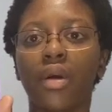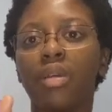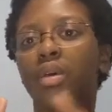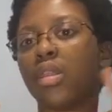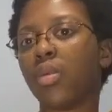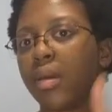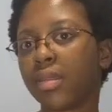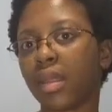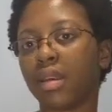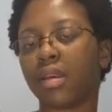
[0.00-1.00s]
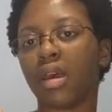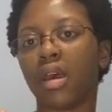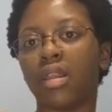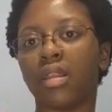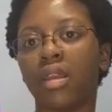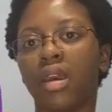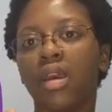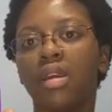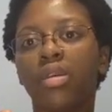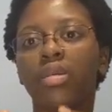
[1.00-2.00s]
And what the website does,
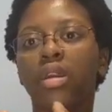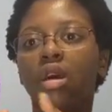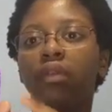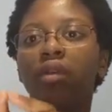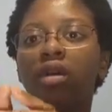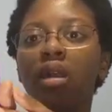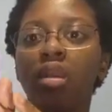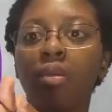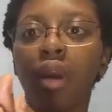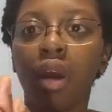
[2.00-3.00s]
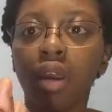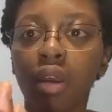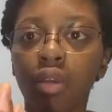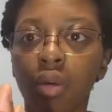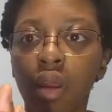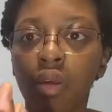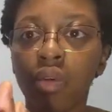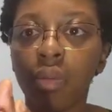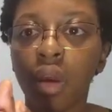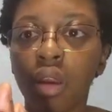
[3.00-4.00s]
you look for this product or
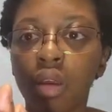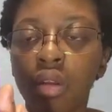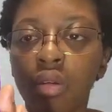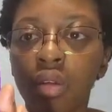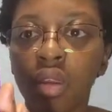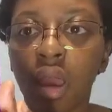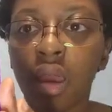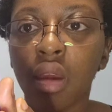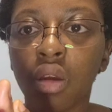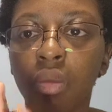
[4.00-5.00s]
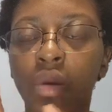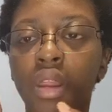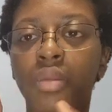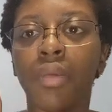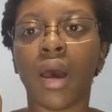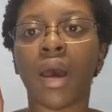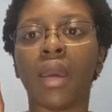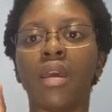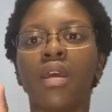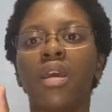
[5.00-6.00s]
whatever product you desire, you press
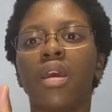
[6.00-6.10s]
buy,